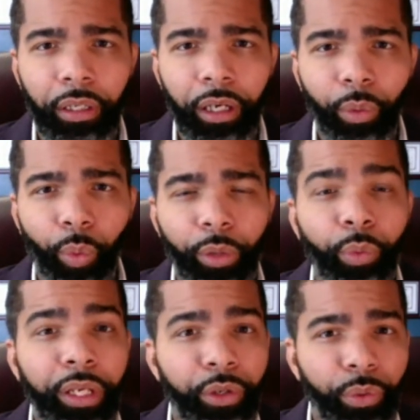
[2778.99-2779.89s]
What
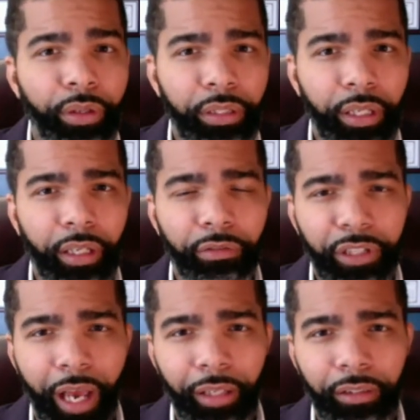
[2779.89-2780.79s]
we do in the city of
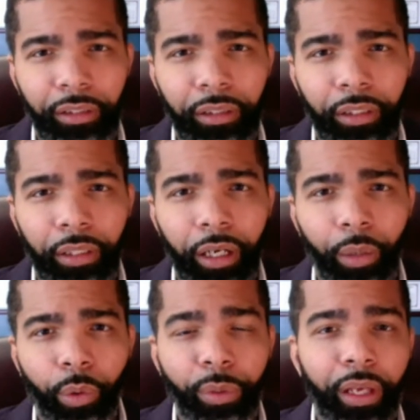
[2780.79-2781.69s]
Jackson,
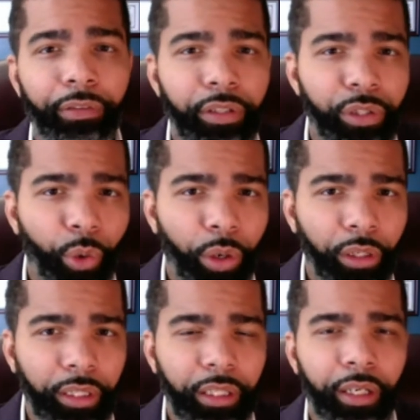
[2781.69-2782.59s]
what we have
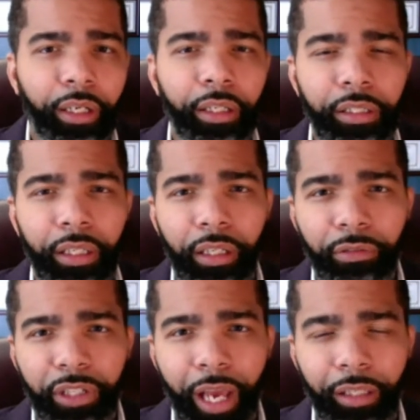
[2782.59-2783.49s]
historically done in the city of
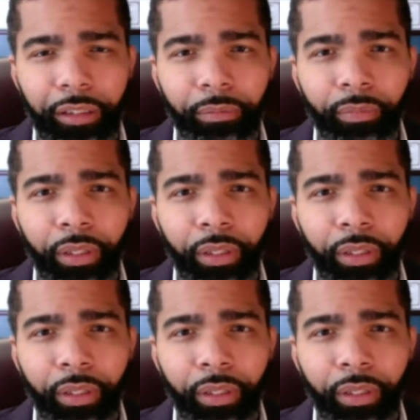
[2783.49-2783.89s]
Jackson,